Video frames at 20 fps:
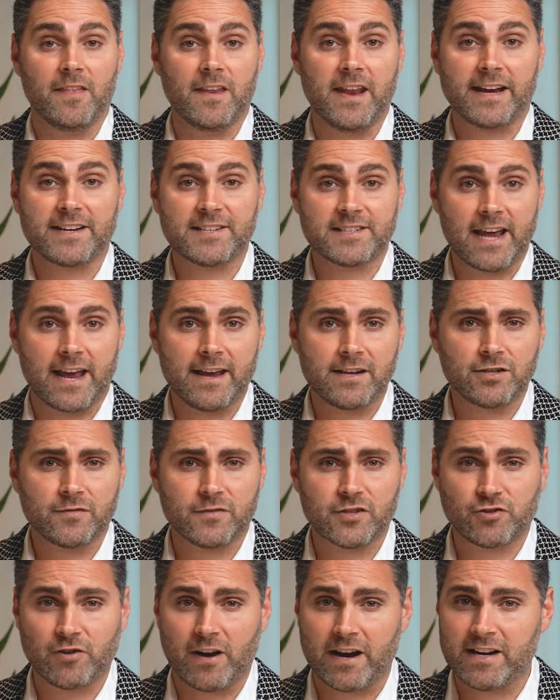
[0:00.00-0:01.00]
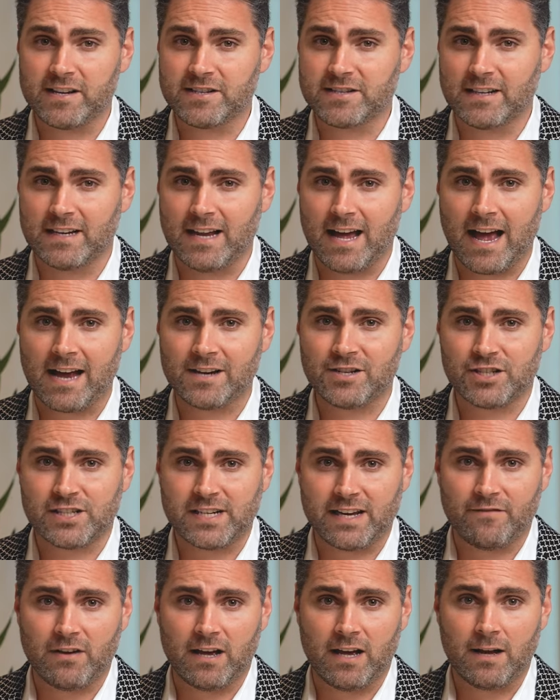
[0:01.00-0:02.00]
The next stage of Australia's largest
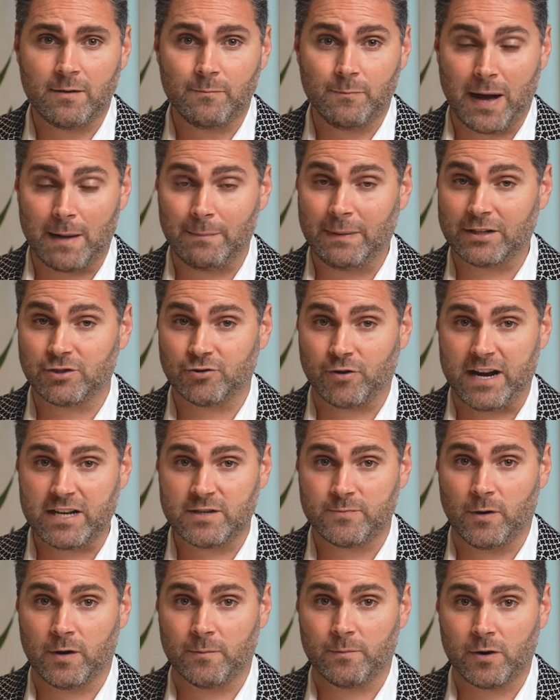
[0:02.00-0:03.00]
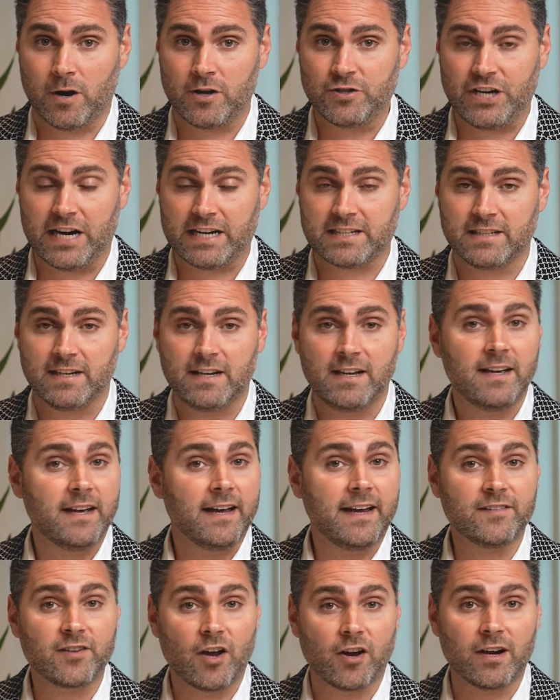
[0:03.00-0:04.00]
ever public transport project
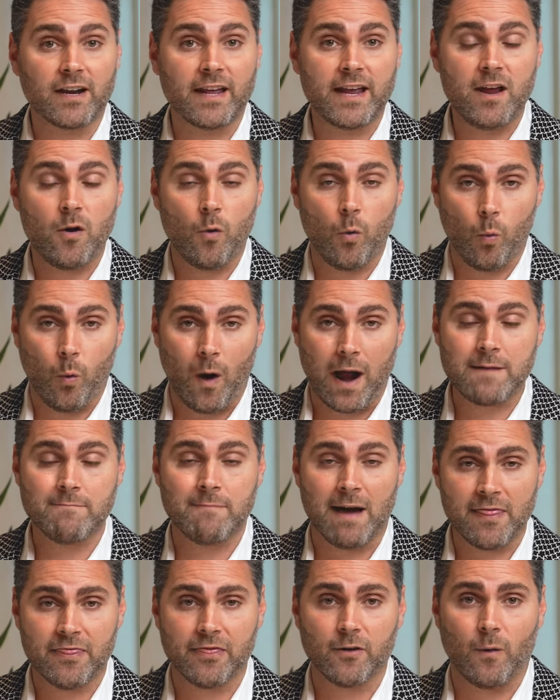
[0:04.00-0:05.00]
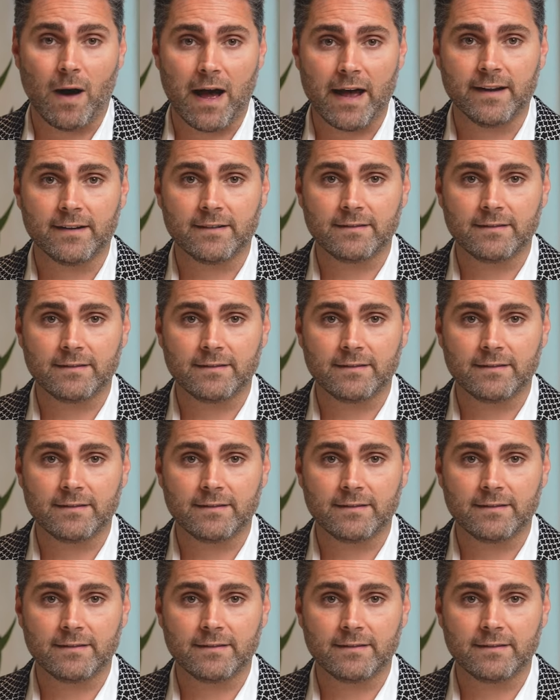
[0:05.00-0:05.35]
is only 1 month away.